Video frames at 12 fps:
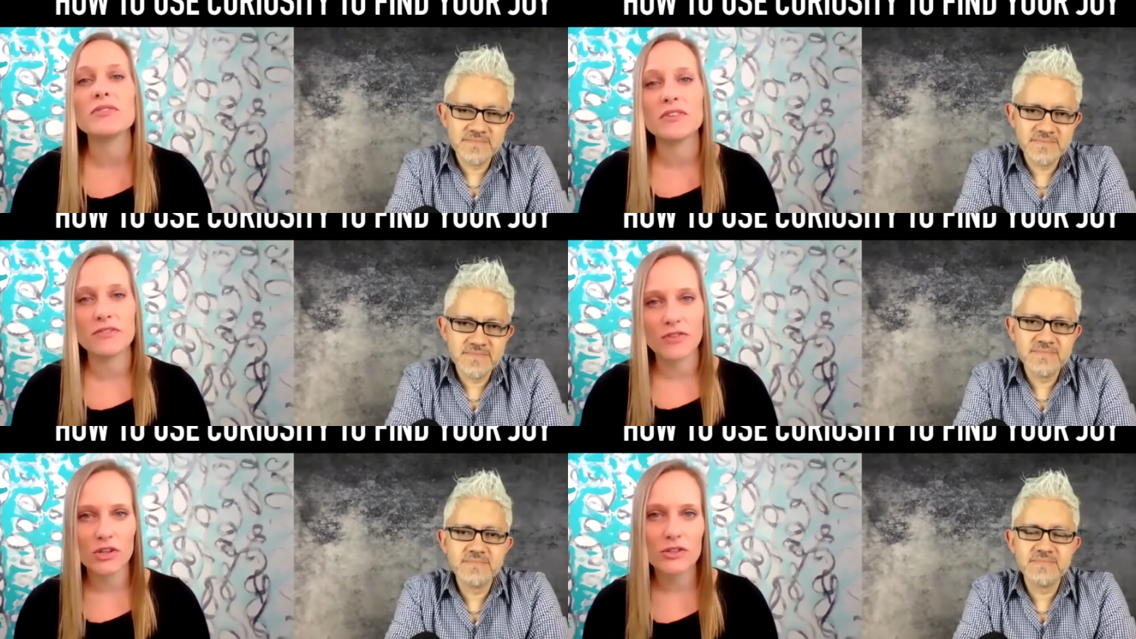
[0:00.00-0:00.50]

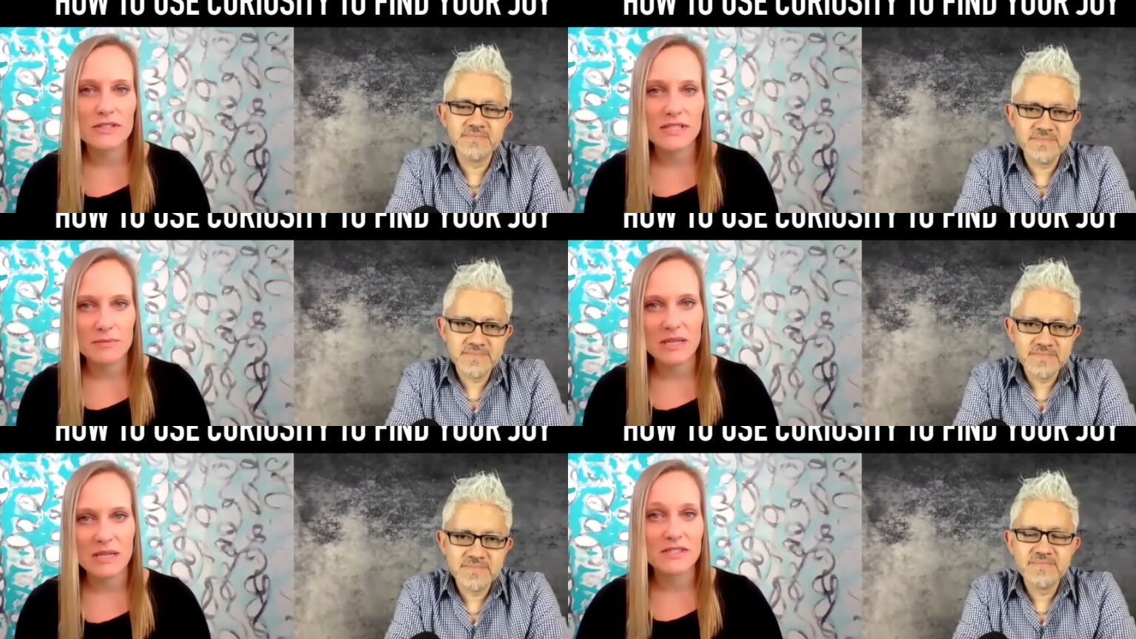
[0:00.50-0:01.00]
Speaker 1: further,
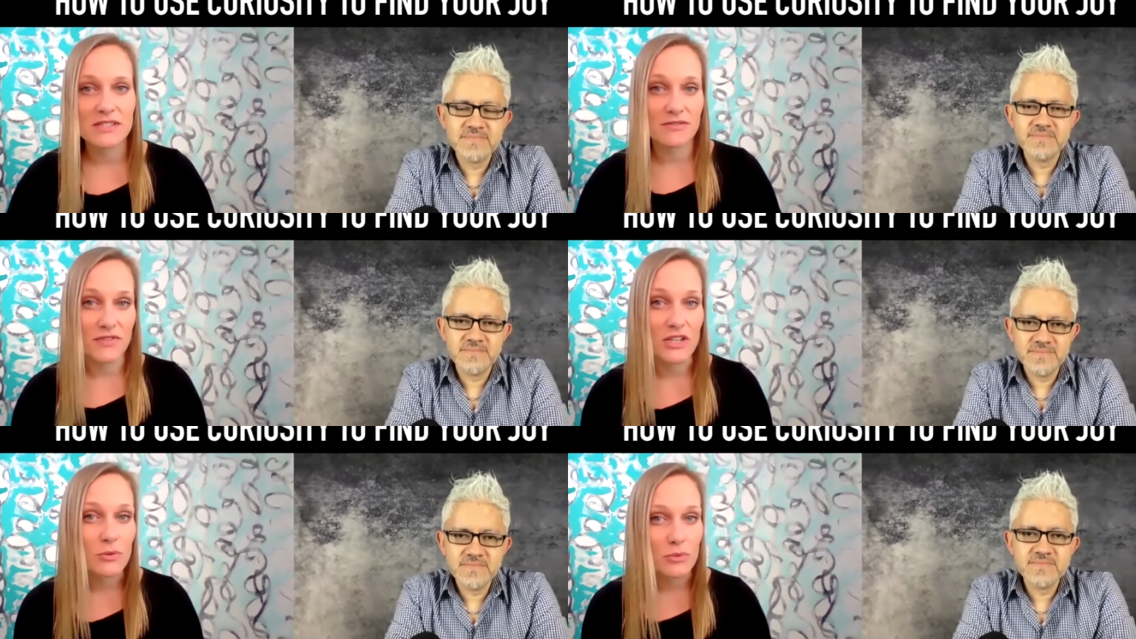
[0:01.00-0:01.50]
sometimes fear
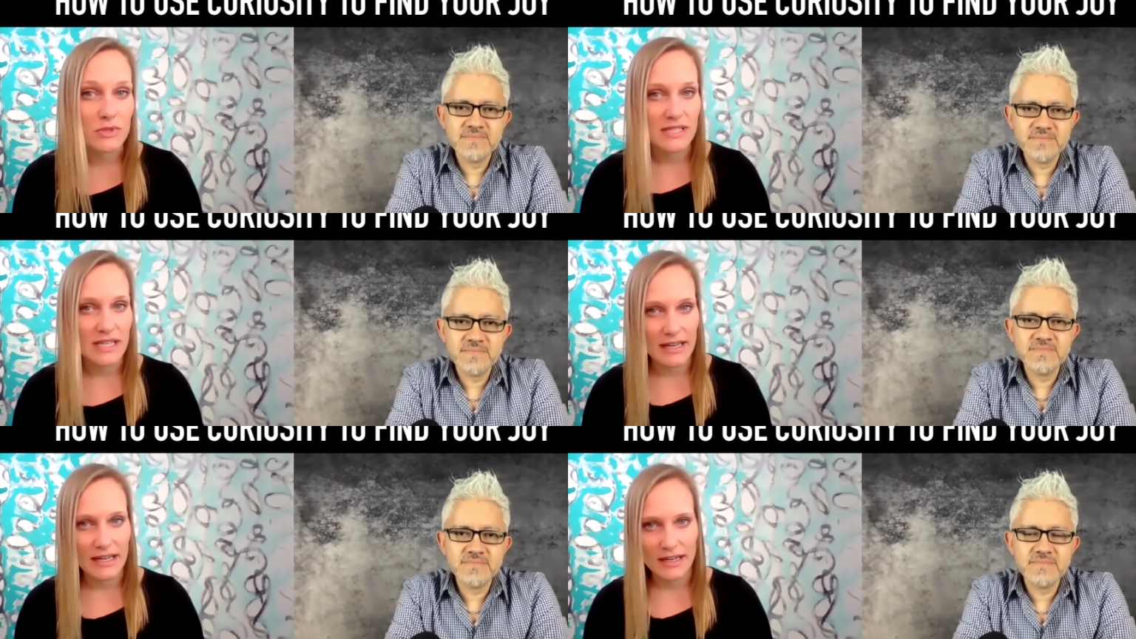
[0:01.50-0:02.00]
will set in
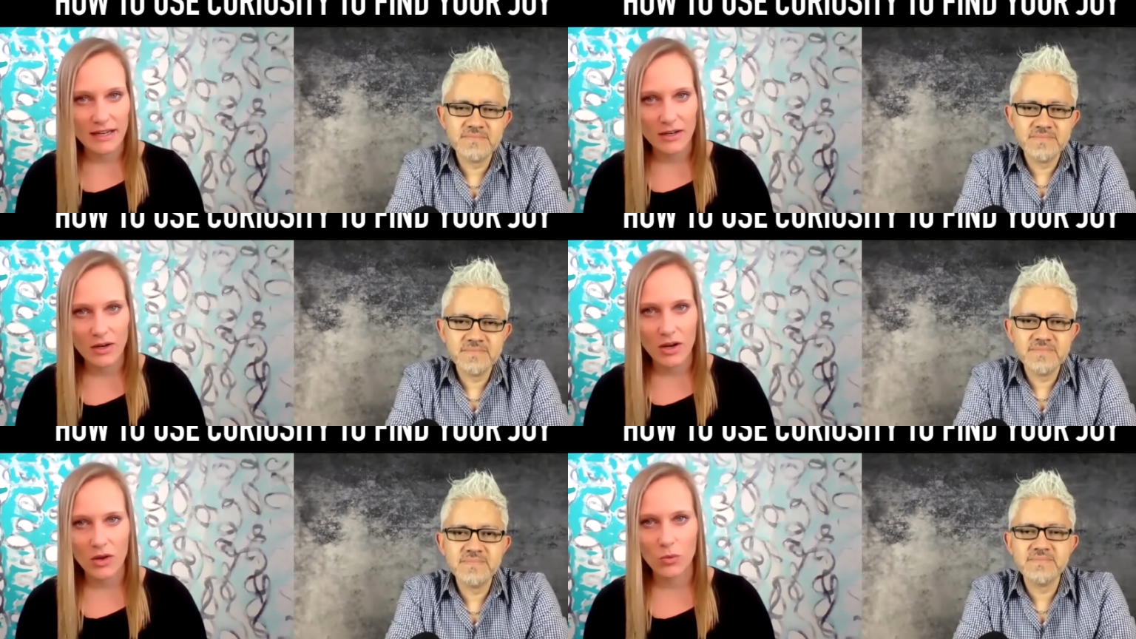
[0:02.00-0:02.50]
and, and
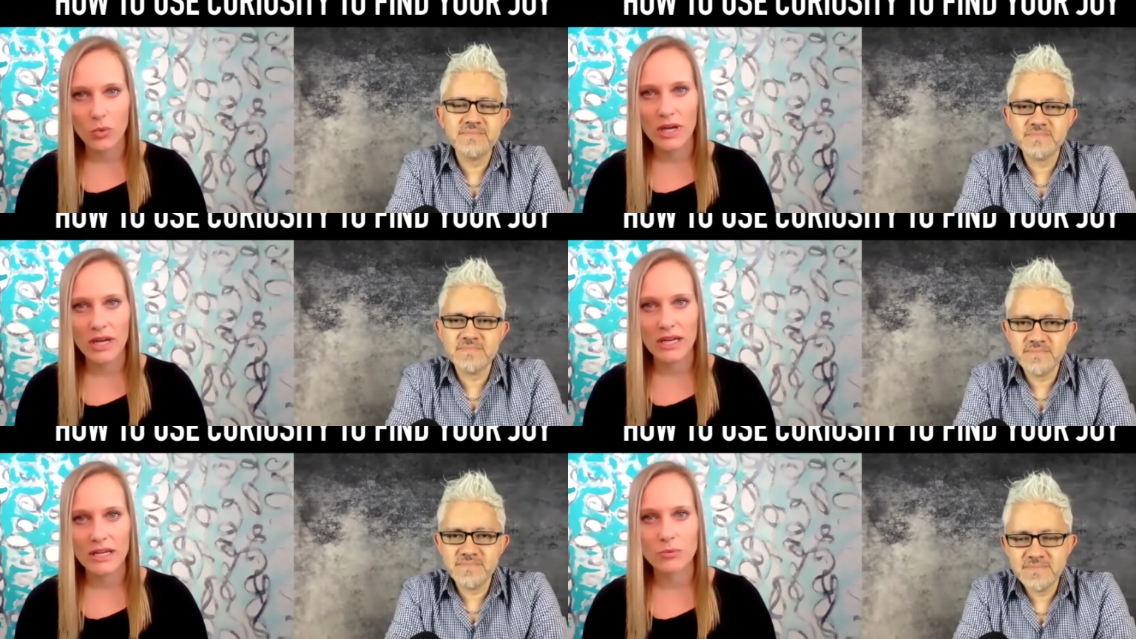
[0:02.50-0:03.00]
we
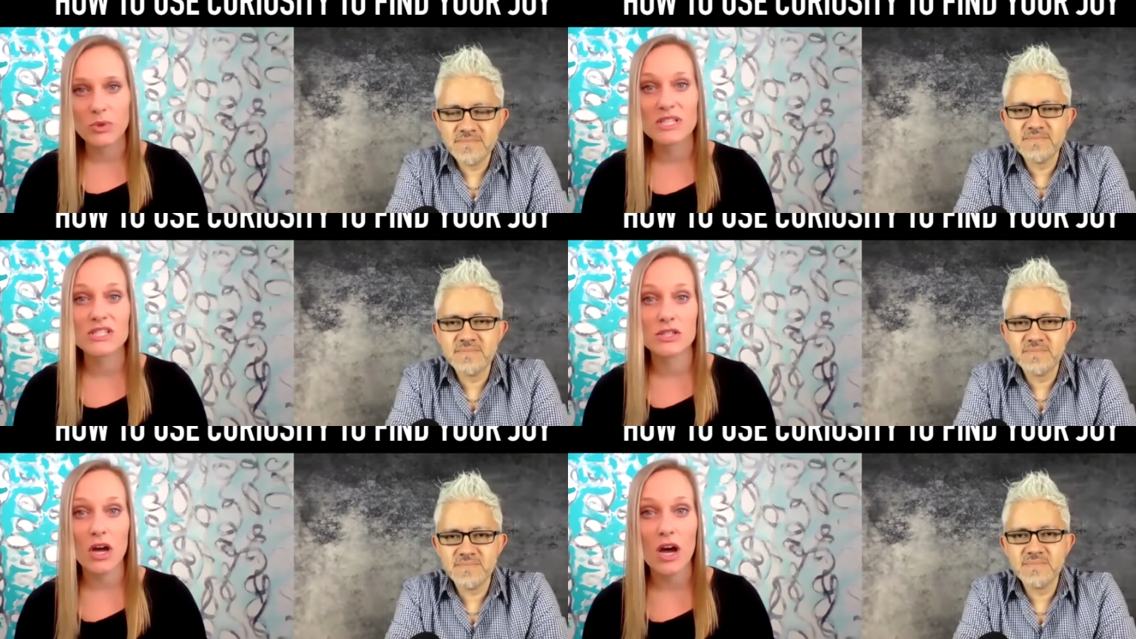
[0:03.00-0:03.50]
we
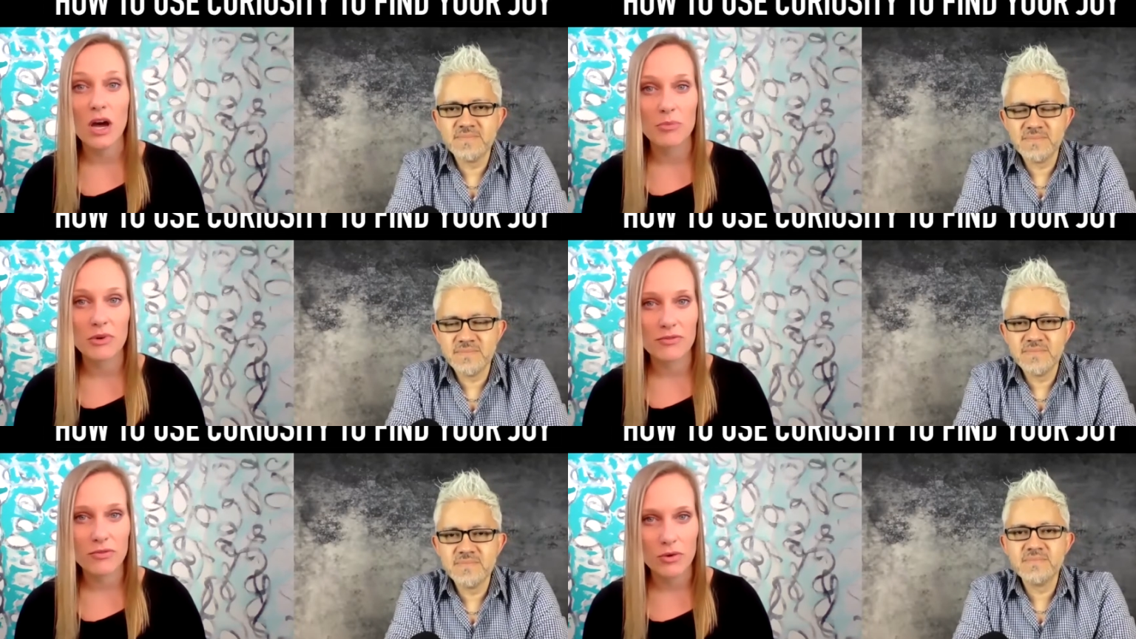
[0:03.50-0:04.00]
stop
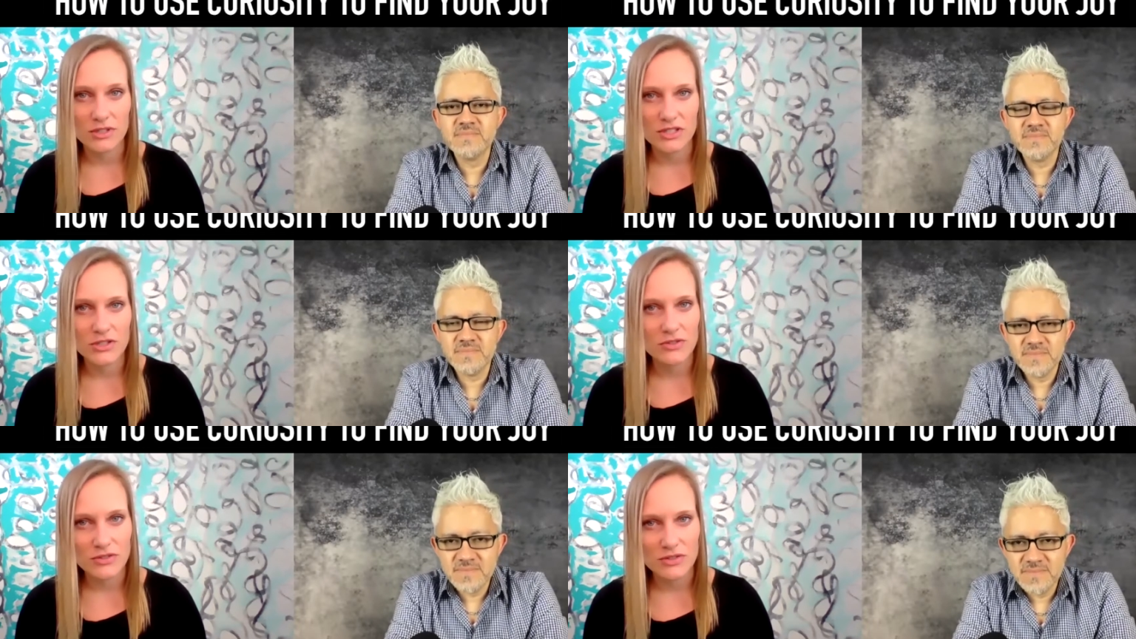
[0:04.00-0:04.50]
before it's too
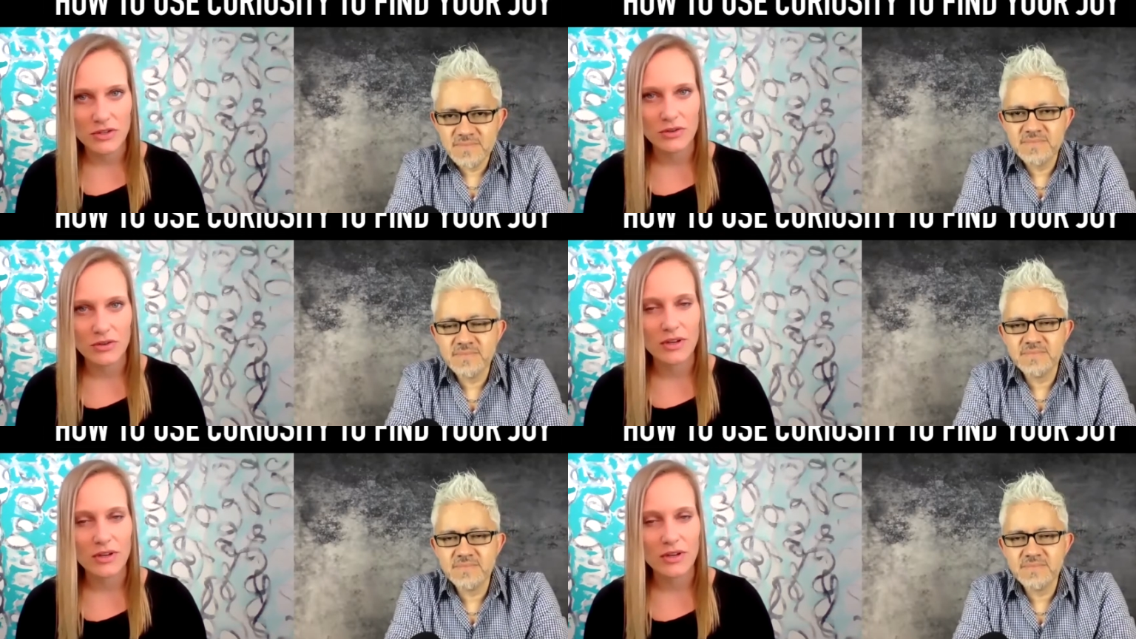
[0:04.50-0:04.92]
soon.